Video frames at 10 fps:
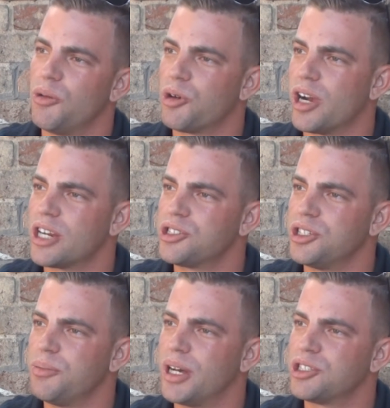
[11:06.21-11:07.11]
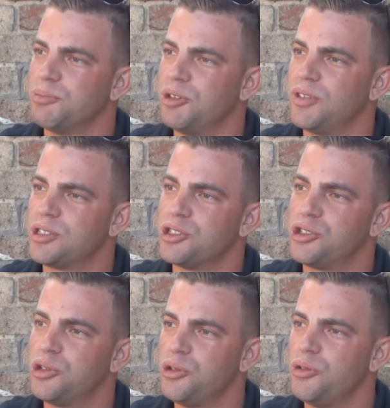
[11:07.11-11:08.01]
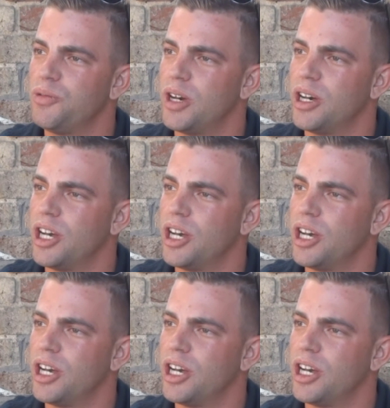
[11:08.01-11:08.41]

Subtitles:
We're actually about to move into 2